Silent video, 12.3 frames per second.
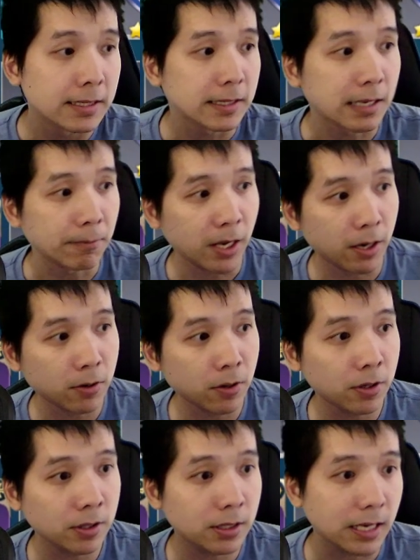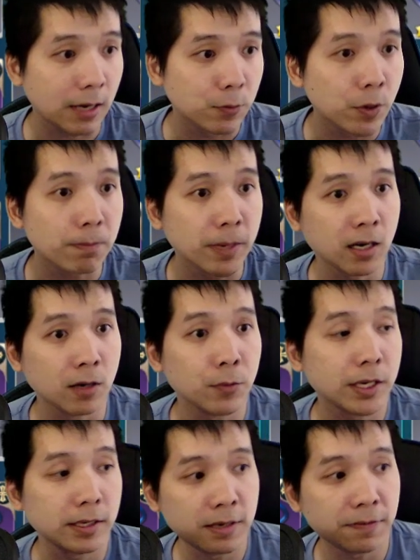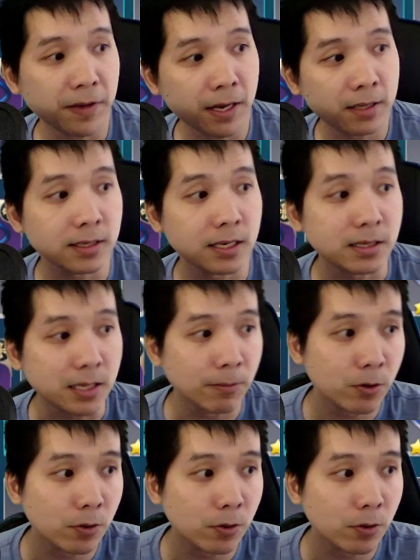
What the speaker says: Some heroes can work better with defense and some heroes